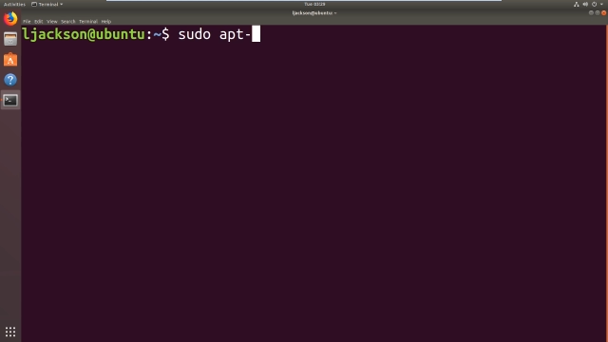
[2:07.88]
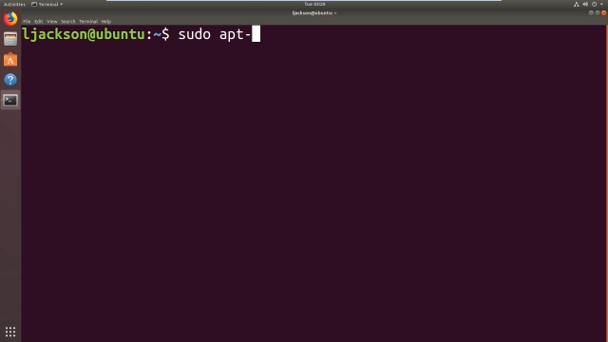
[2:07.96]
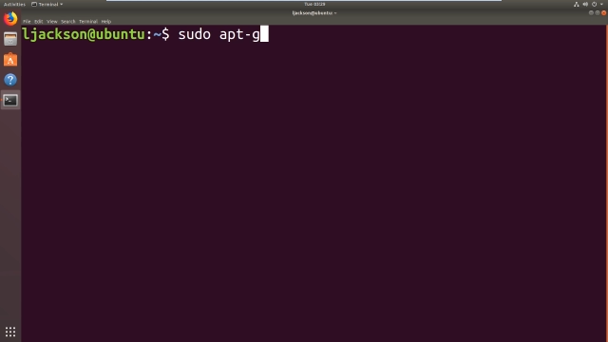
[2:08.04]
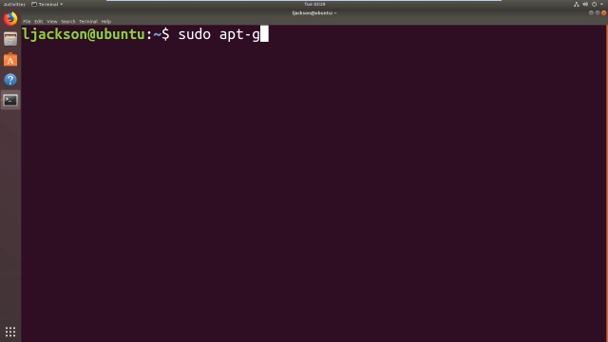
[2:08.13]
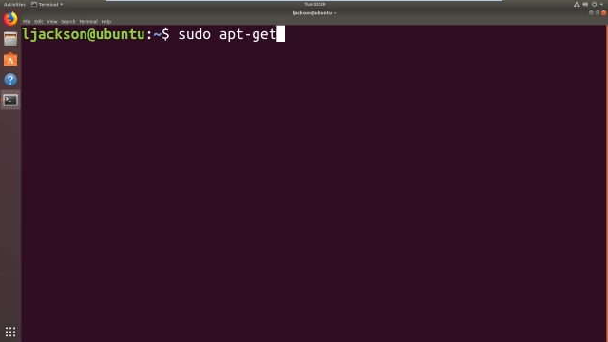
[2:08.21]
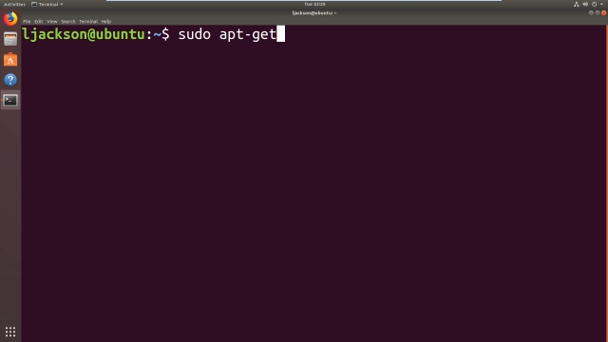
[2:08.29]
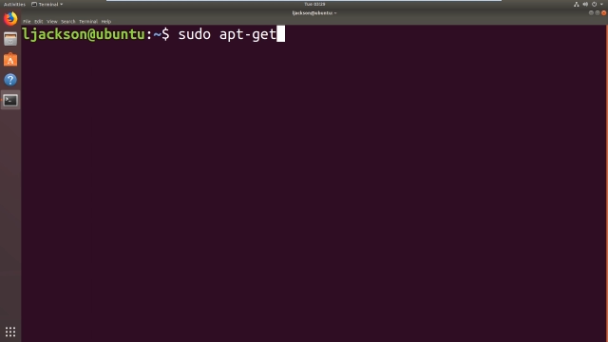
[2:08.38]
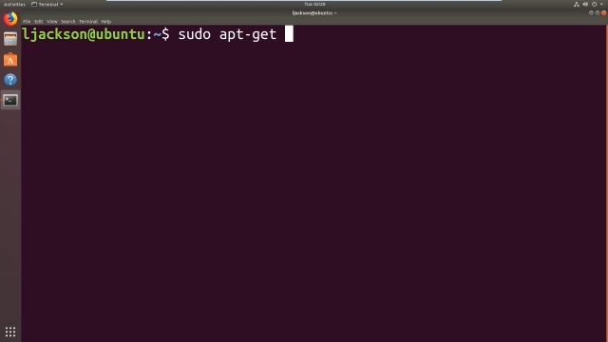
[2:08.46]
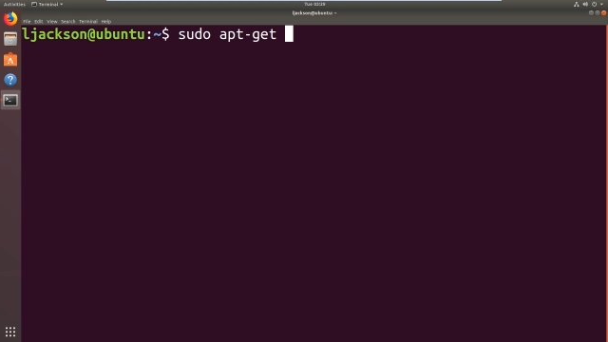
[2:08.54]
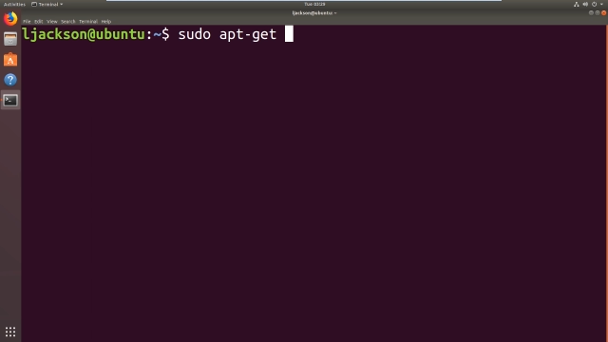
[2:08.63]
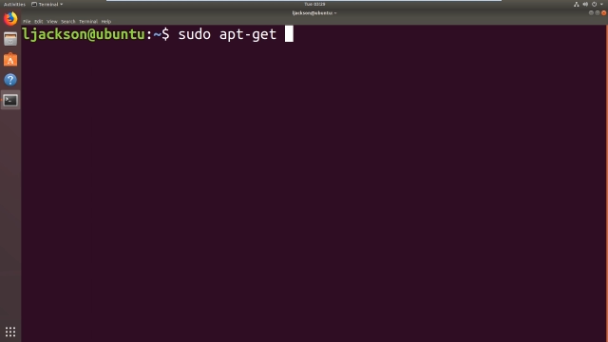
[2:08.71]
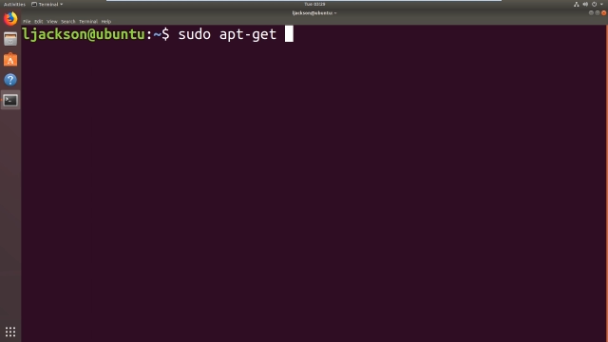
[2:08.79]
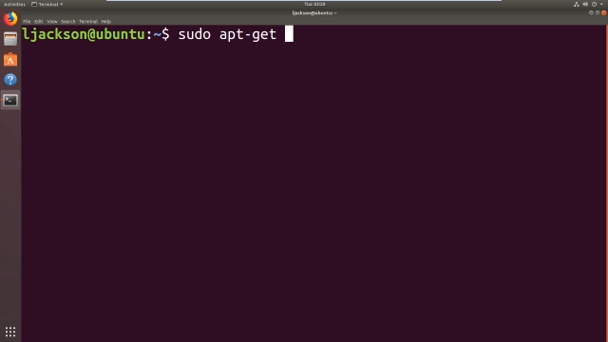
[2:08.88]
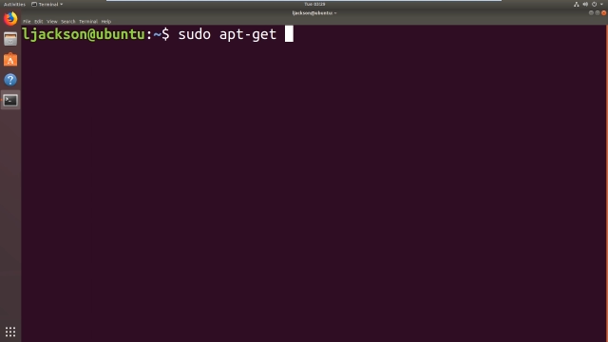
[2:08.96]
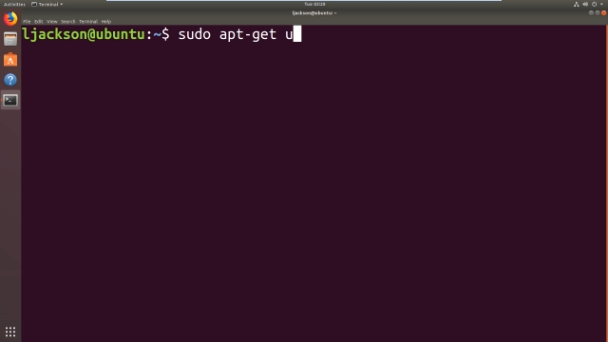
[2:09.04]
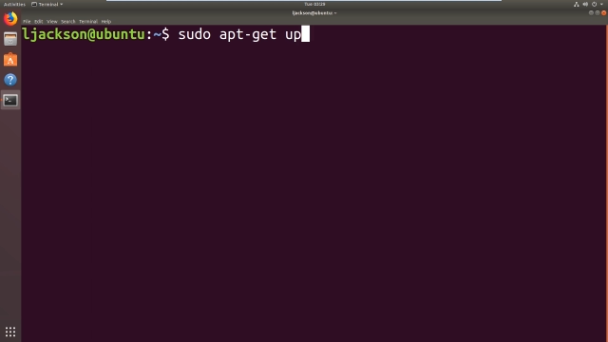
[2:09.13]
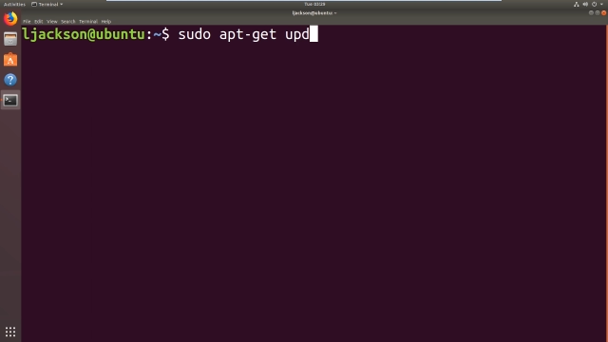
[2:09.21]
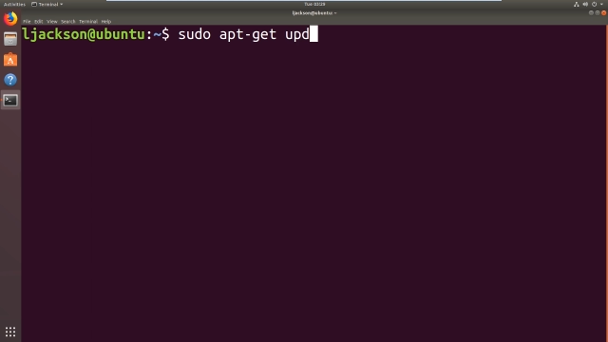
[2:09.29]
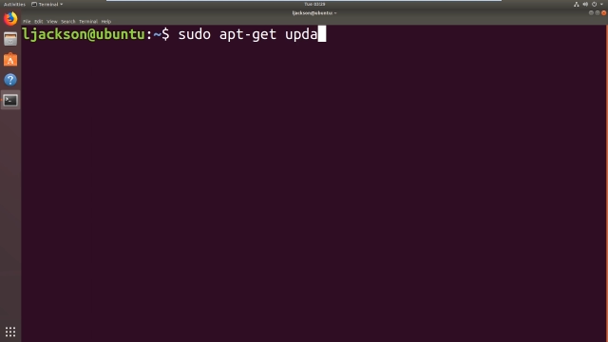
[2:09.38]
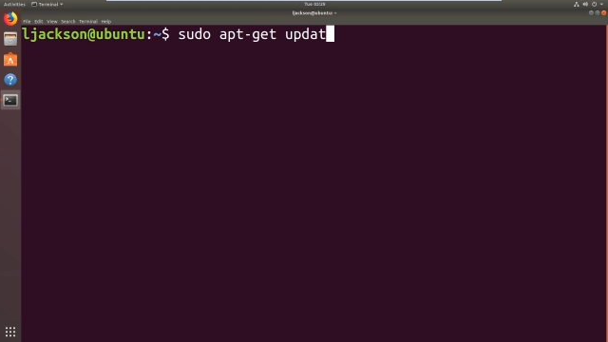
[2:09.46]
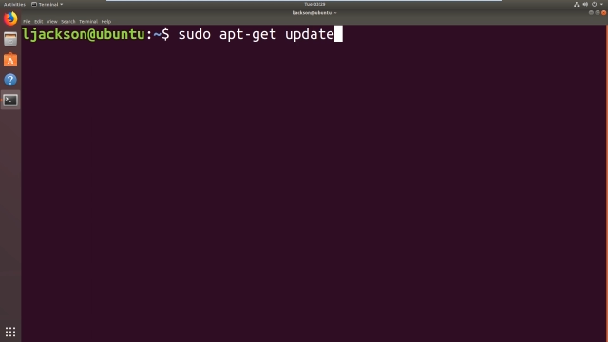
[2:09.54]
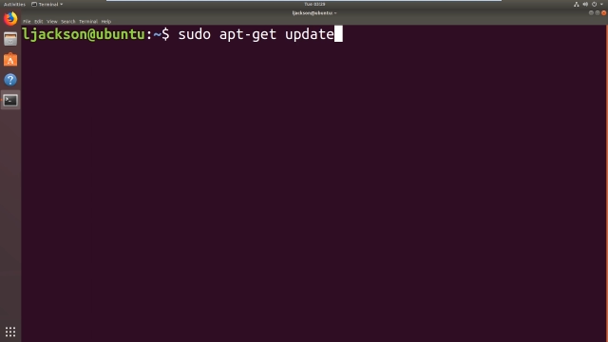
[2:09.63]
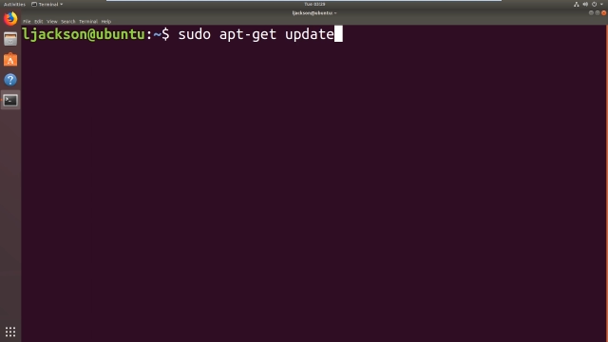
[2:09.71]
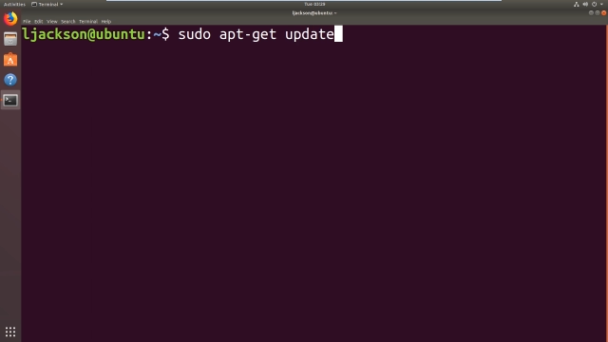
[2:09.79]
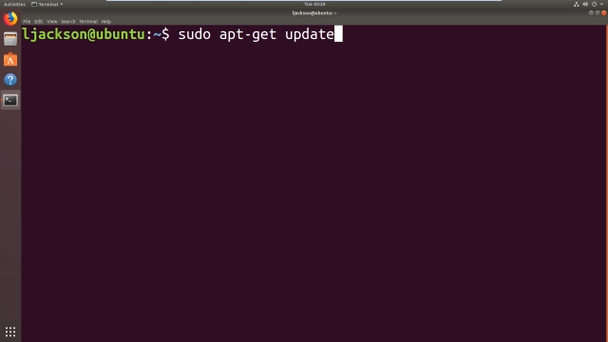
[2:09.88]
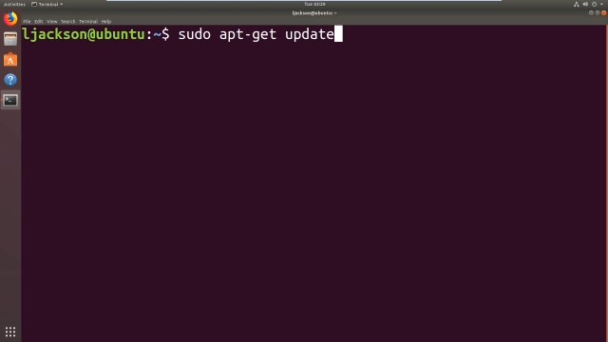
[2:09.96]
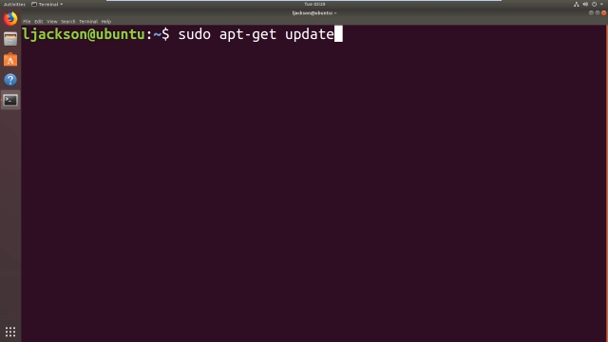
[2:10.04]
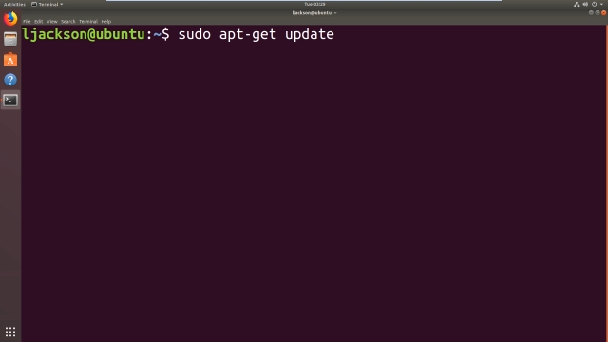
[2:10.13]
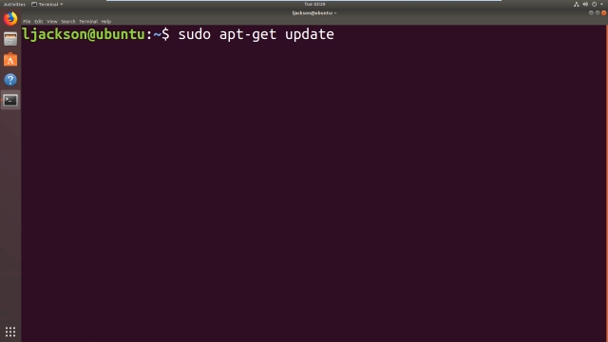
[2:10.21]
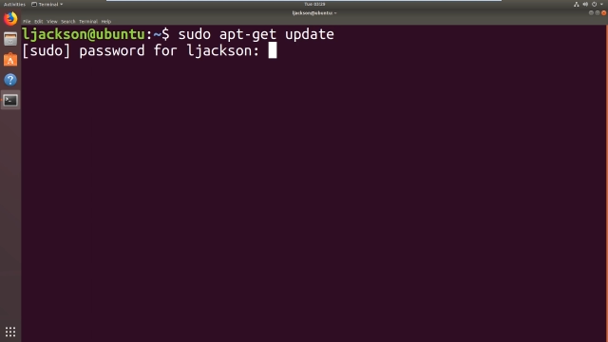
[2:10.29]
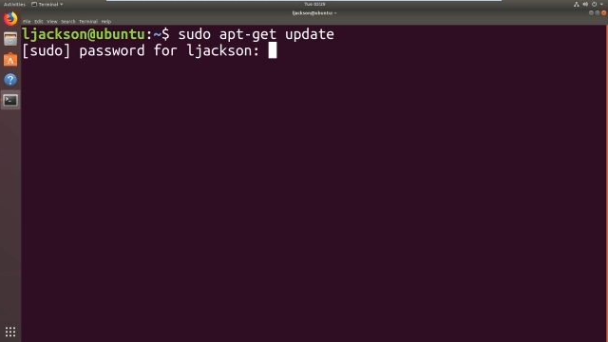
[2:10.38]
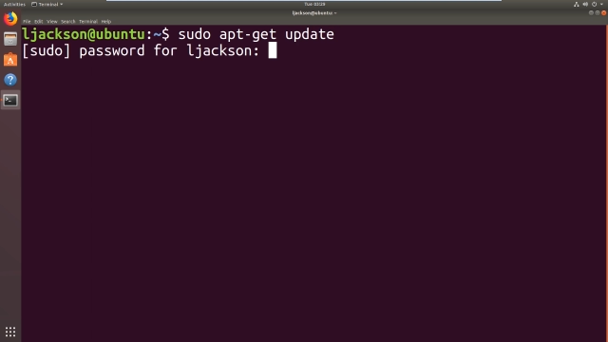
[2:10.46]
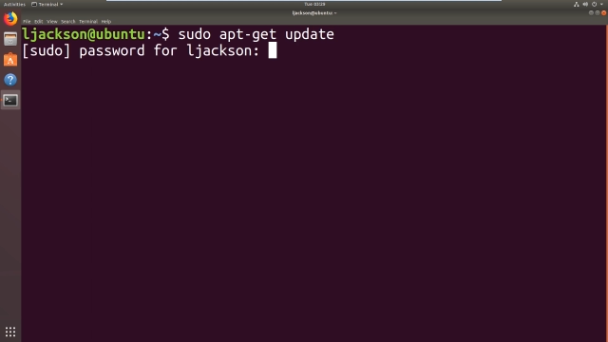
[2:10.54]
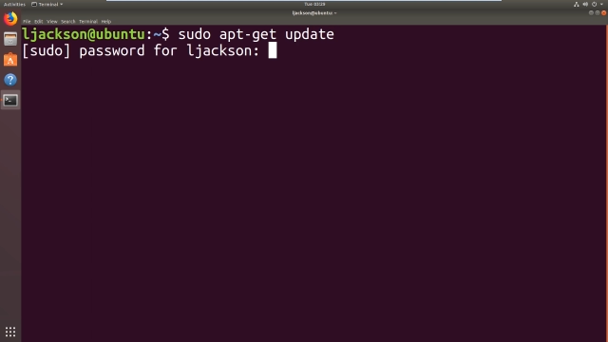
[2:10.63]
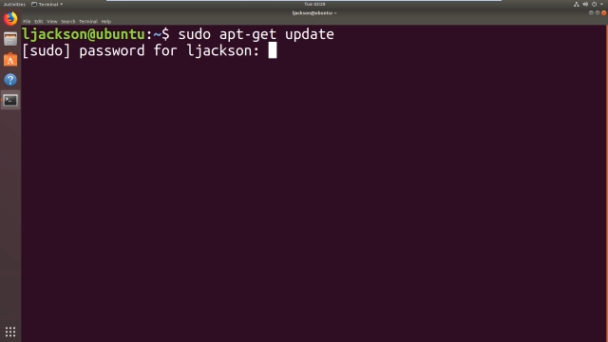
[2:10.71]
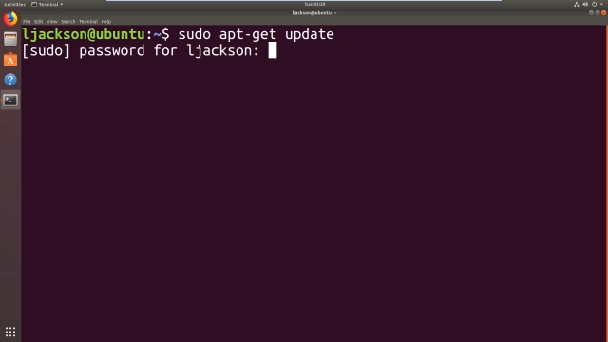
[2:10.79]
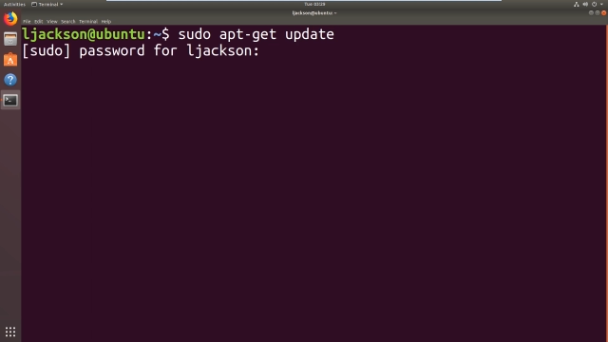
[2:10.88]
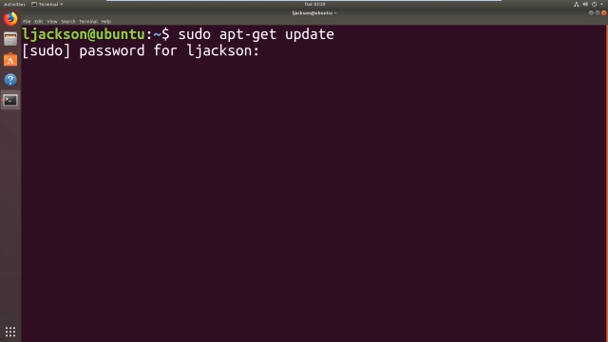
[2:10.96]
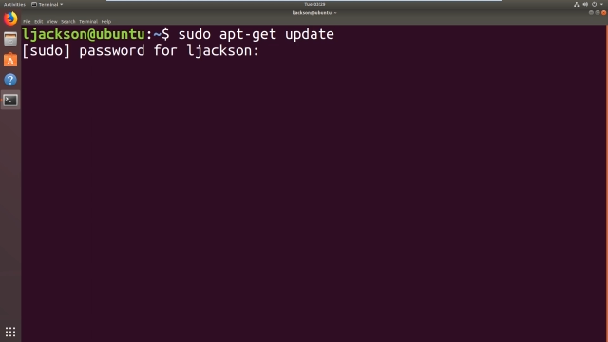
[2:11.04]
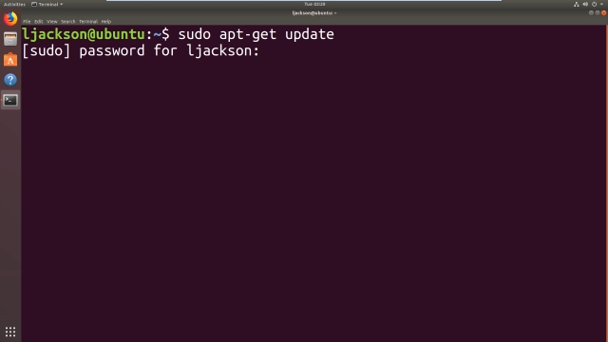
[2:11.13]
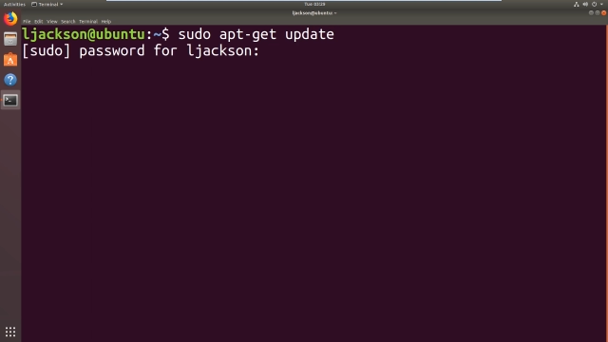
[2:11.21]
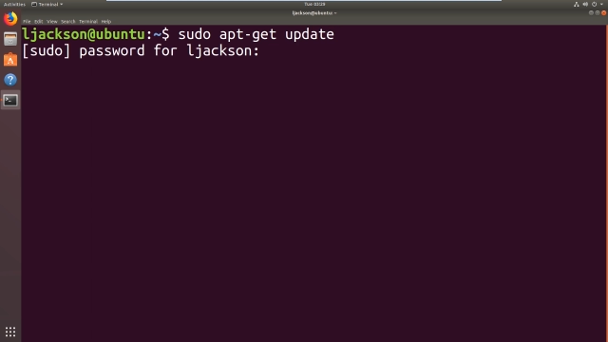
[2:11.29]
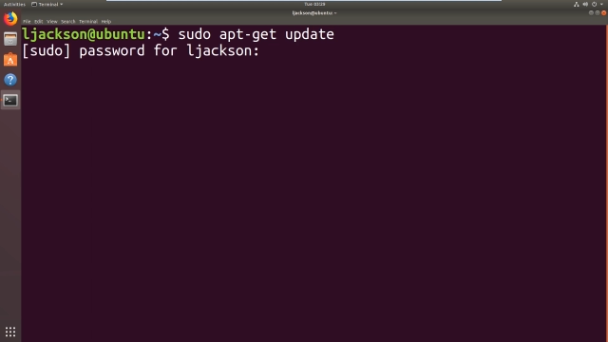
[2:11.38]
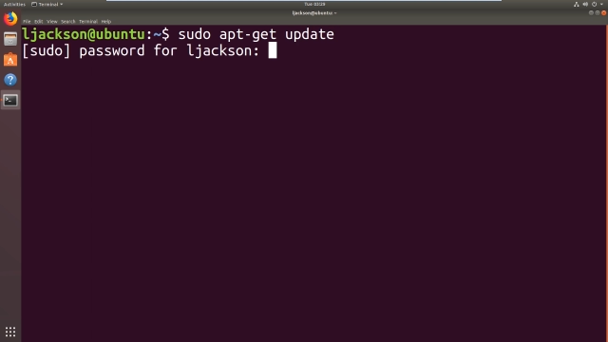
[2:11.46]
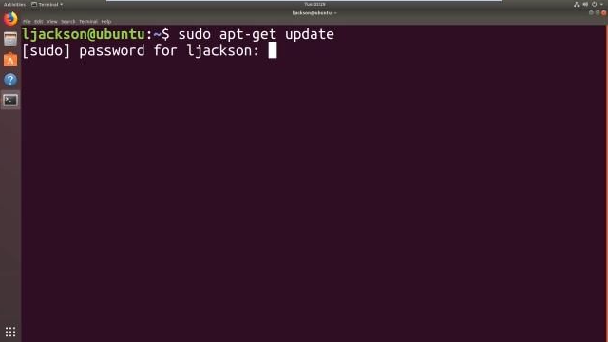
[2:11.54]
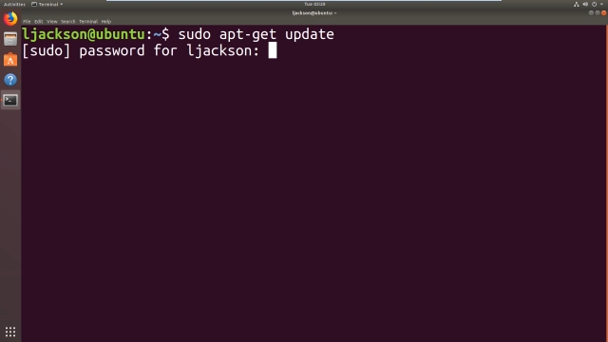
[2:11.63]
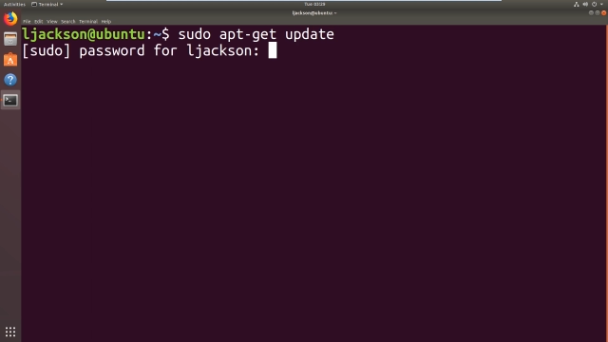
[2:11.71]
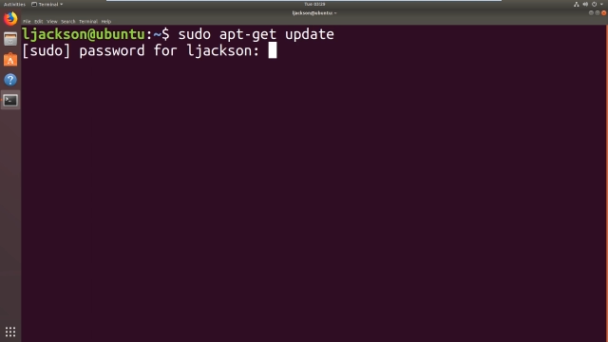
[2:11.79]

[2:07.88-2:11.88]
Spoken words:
[unreadable: no face in view]